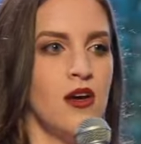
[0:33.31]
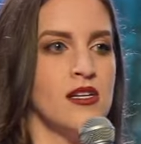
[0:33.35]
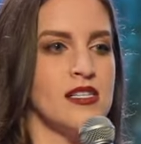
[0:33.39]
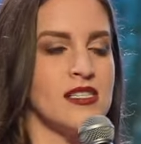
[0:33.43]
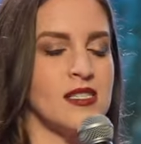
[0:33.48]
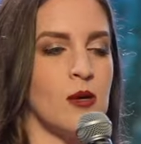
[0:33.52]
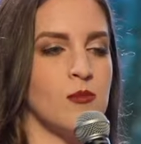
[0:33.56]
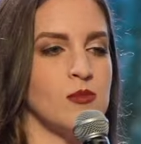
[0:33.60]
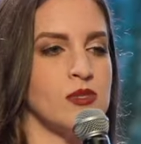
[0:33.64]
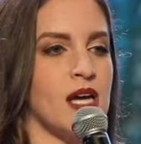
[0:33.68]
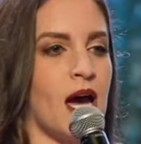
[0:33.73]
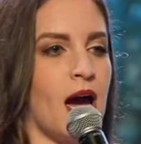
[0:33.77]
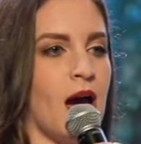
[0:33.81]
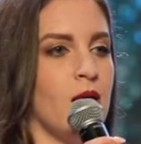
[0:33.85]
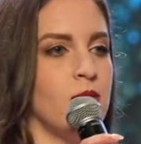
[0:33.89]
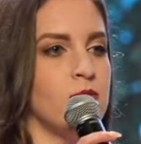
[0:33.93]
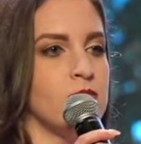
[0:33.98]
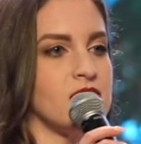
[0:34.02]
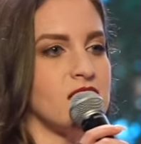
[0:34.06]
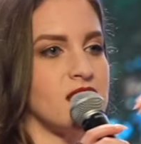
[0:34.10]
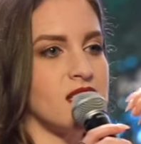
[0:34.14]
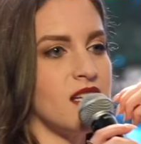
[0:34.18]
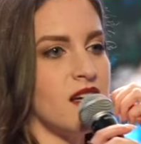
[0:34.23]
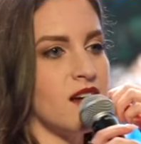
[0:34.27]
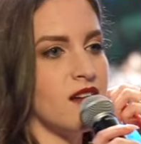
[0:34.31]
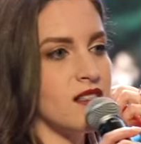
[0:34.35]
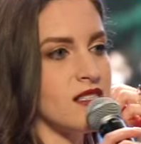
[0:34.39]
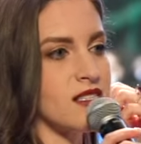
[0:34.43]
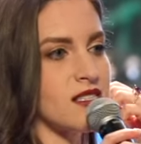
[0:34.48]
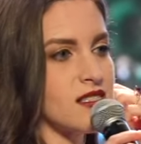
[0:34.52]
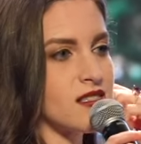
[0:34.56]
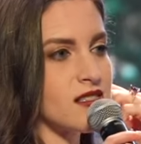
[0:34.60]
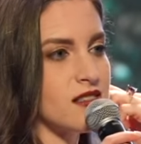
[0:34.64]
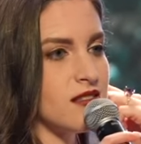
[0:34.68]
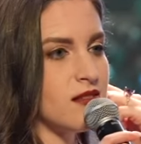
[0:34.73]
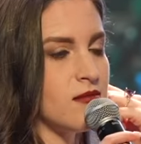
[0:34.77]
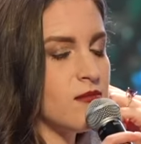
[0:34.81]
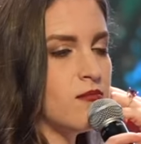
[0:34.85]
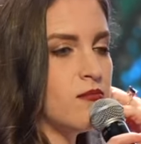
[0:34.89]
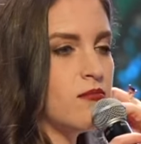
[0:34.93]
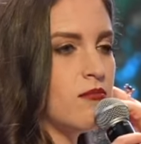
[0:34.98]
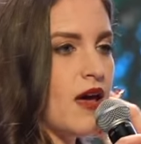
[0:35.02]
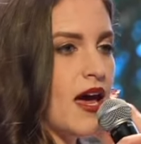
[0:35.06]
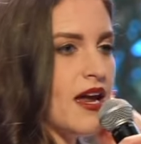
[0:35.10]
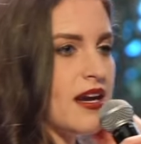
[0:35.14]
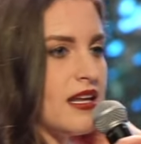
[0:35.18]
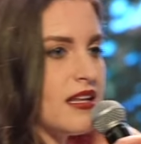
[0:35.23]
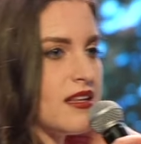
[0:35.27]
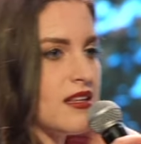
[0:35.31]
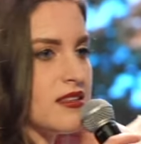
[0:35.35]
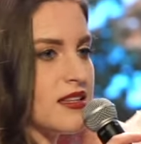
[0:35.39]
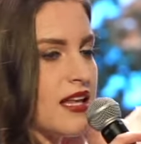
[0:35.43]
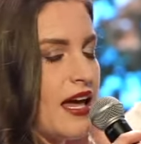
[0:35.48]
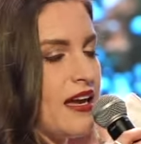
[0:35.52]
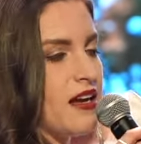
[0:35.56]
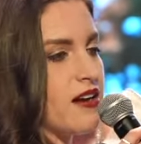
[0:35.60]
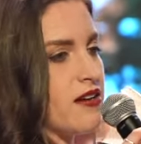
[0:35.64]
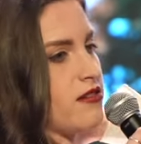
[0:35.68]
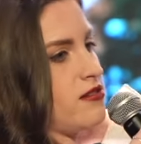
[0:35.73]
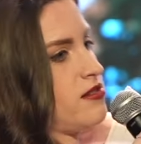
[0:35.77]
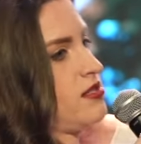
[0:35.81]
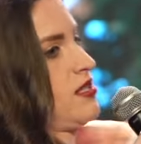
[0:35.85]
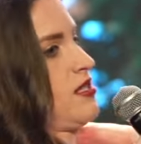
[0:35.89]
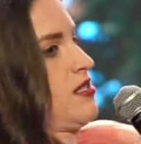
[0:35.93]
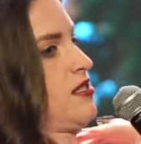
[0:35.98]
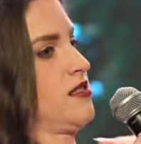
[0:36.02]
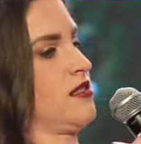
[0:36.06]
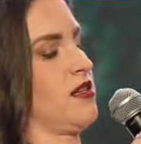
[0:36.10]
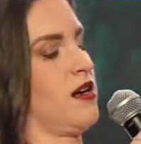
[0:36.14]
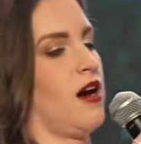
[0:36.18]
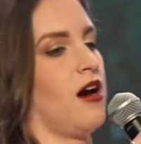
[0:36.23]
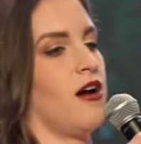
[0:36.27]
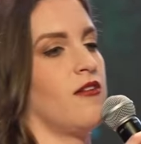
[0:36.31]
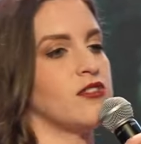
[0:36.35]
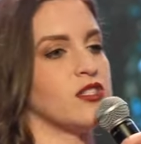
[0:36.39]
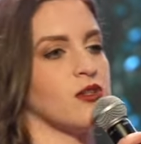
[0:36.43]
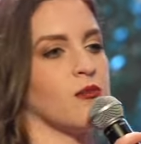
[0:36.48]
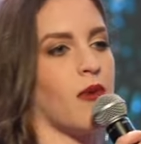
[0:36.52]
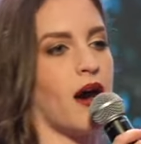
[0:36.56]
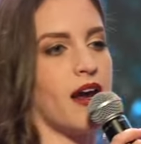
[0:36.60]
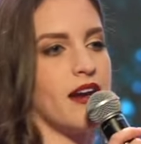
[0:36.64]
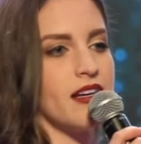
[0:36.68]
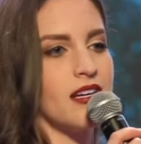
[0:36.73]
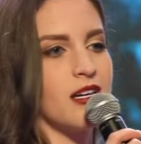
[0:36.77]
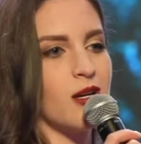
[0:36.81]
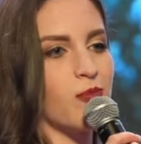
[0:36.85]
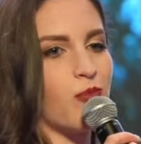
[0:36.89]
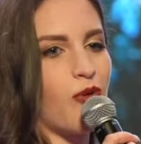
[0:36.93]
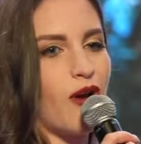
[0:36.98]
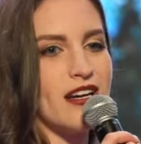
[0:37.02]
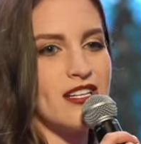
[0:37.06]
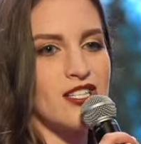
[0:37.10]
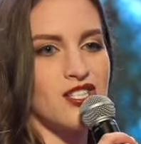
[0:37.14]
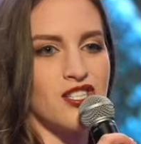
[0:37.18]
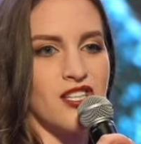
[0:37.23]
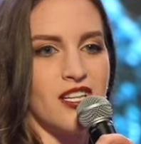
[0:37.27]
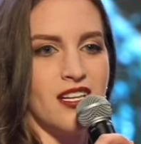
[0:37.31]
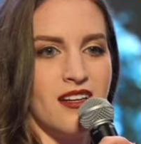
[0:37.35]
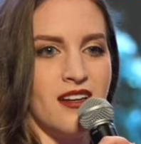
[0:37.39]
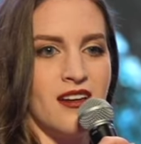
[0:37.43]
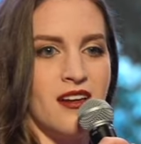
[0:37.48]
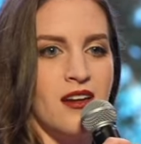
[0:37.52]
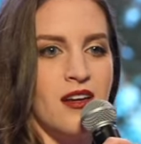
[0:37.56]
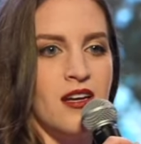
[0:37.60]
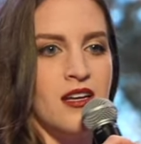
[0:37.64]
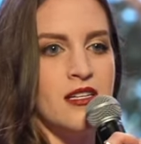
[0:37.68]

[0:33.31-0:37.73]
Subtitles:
Sometimes there's many layers of demonic oppression.